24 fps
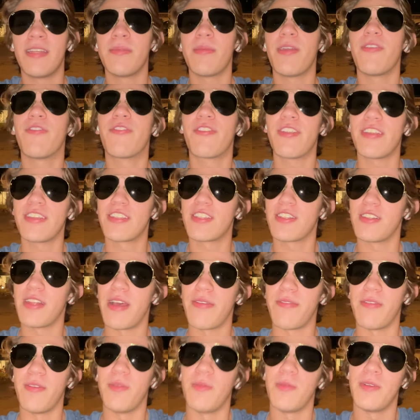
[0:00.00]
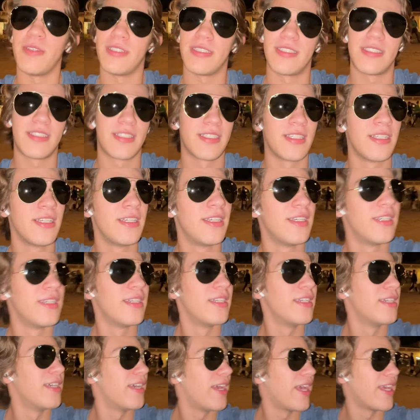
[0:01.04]
my French level was
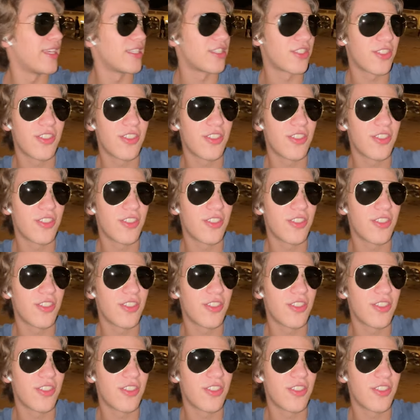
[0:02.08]
as